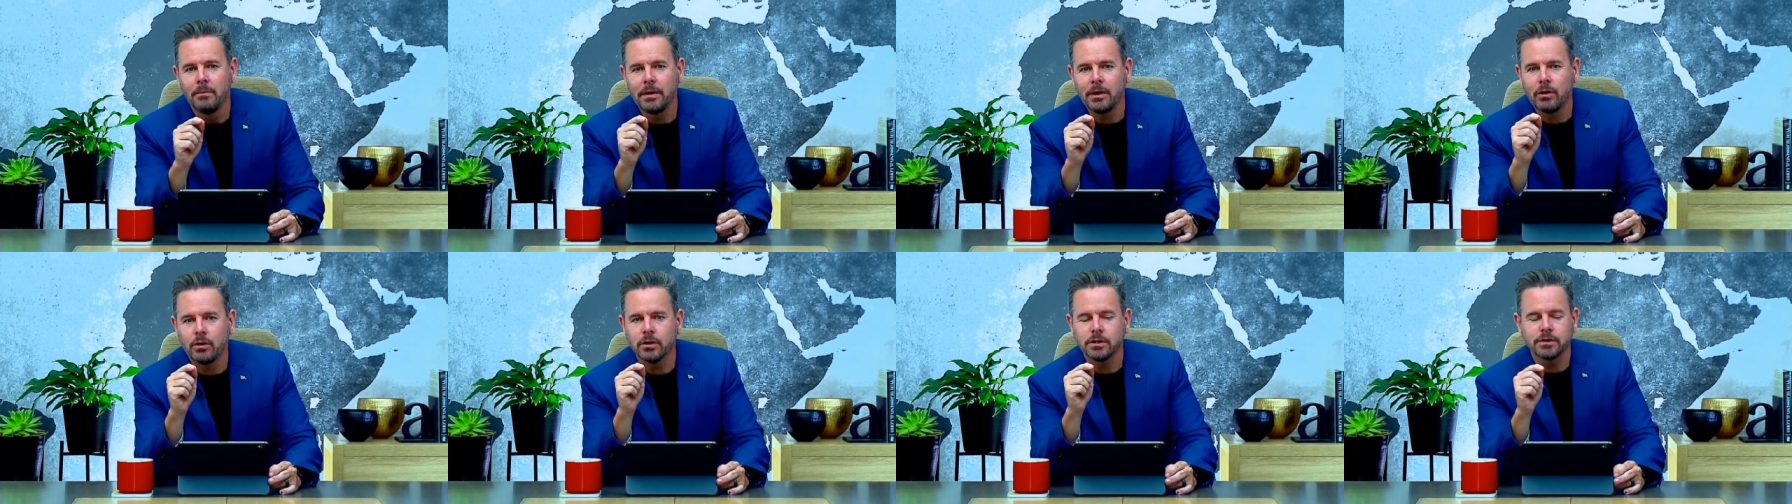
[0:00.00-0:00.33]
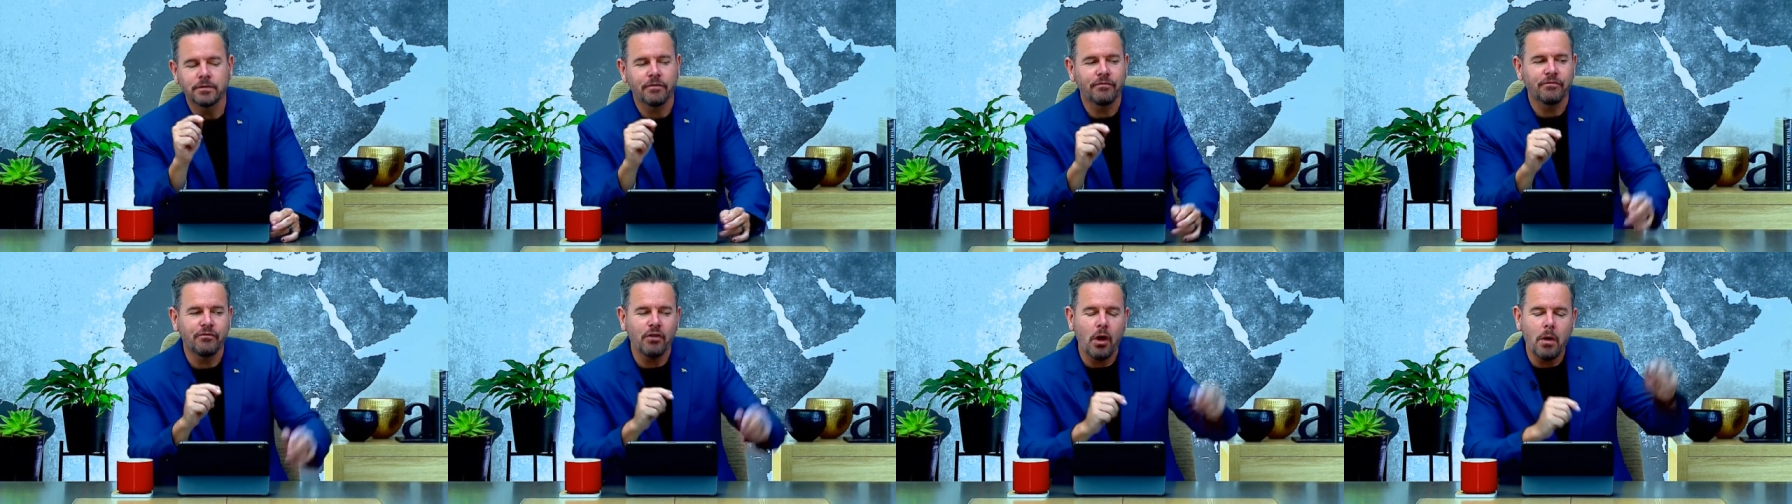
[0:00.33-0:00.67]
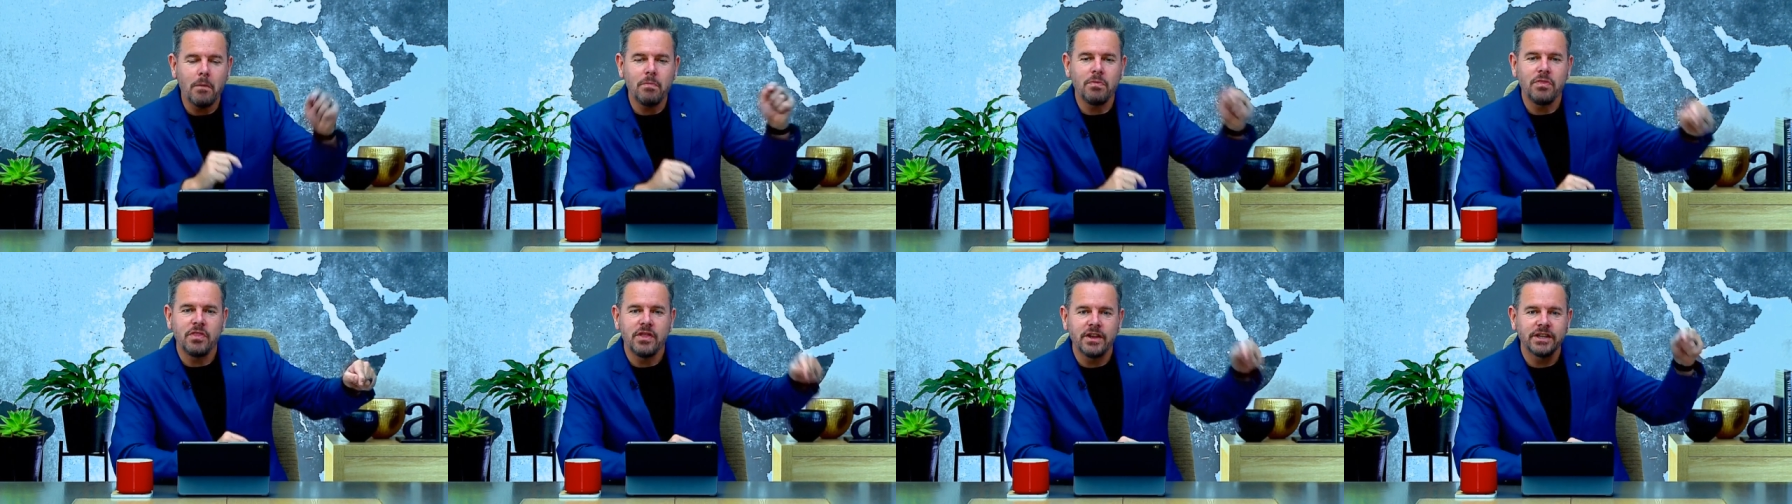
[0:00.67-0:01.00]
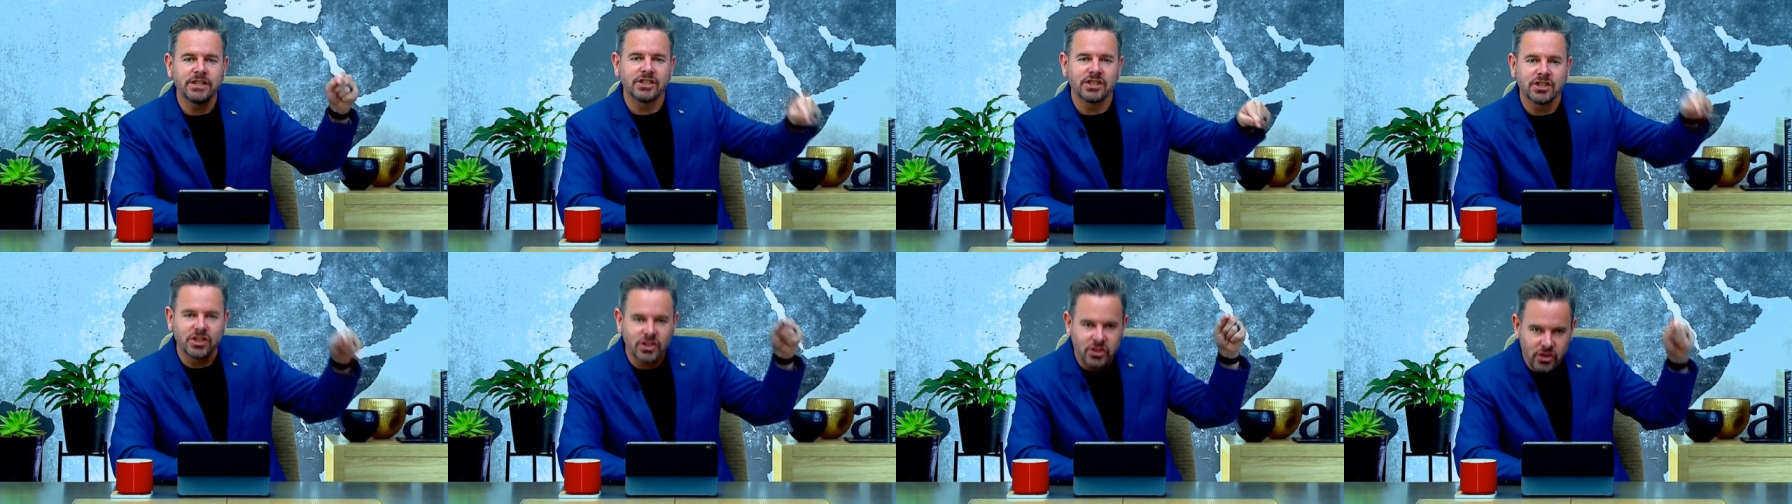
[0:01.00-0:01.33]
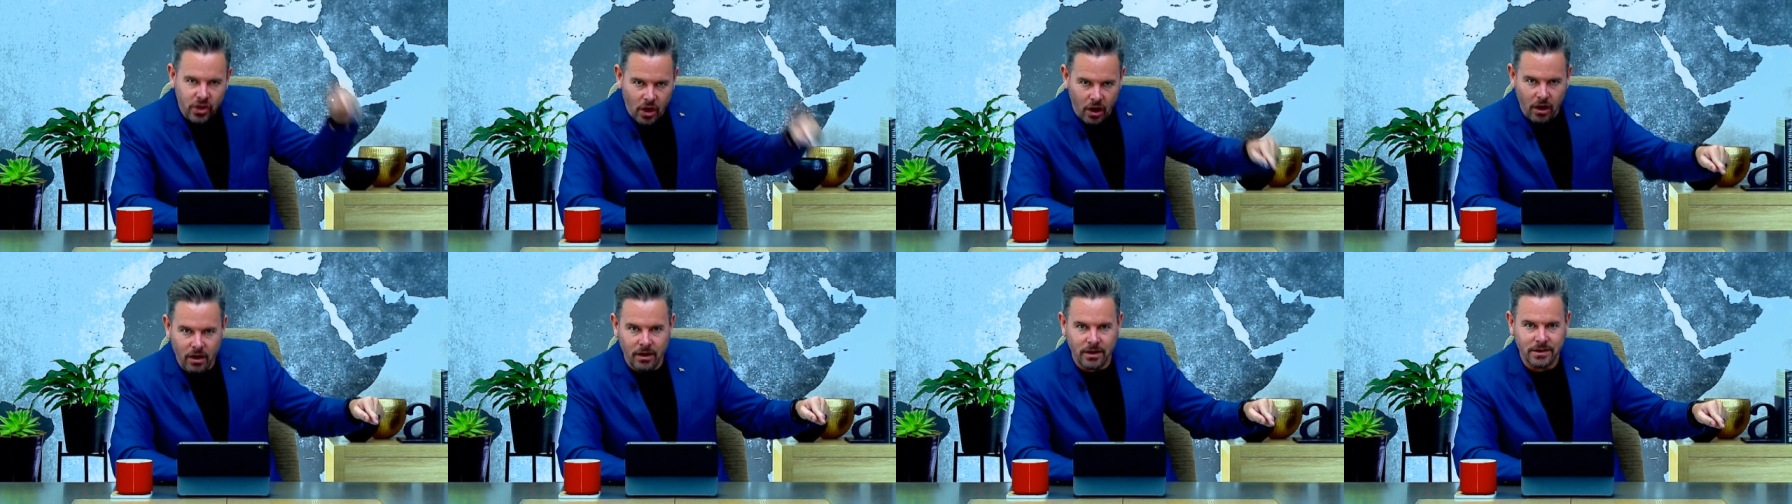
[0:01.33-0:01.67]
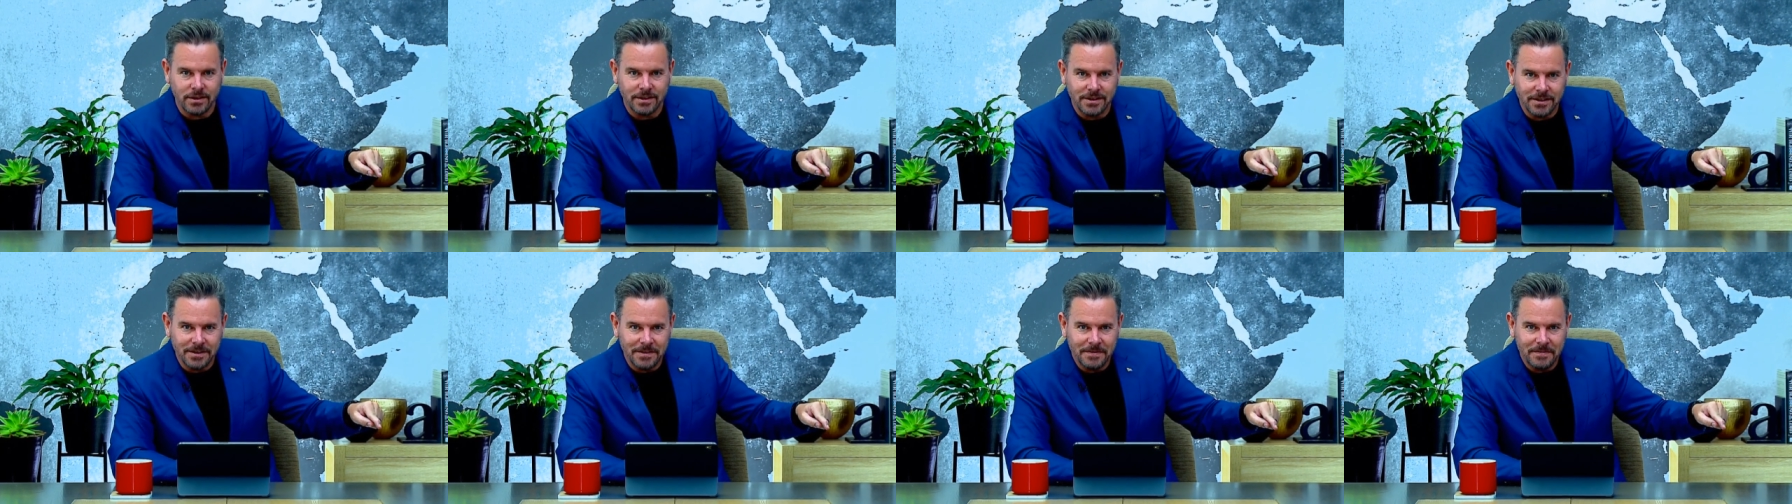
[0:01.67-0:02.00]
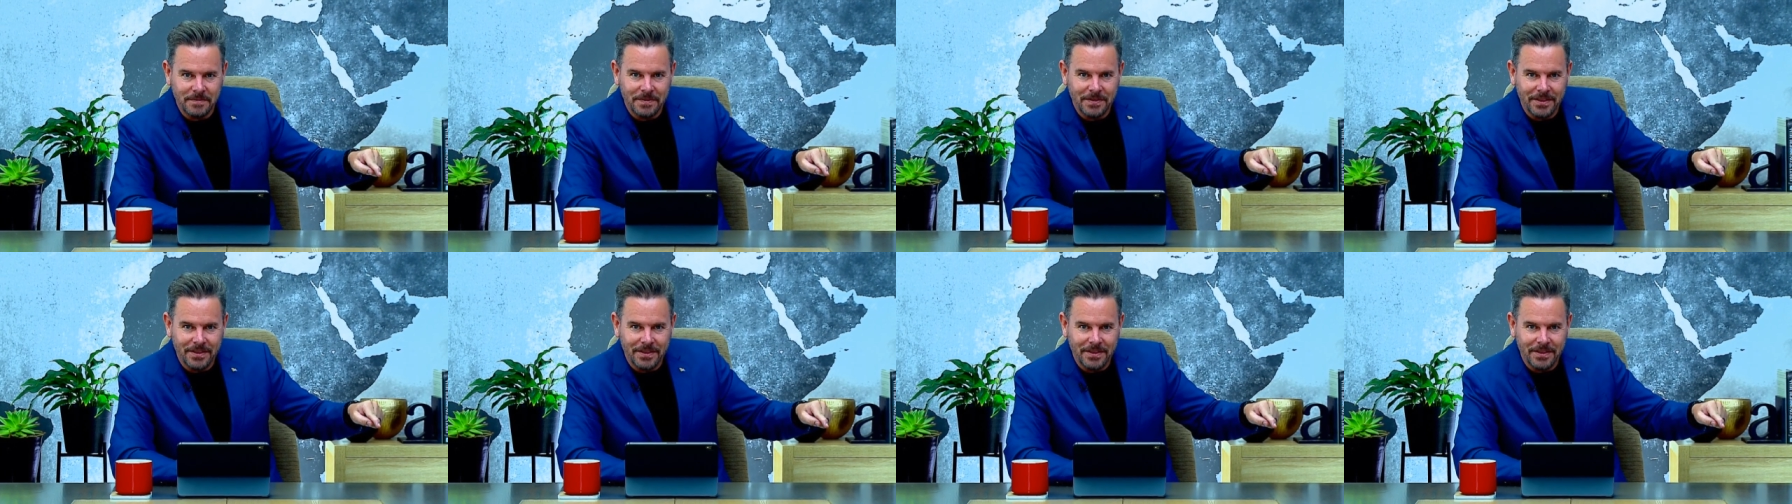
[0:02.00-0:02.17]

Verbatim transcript: Because from the start,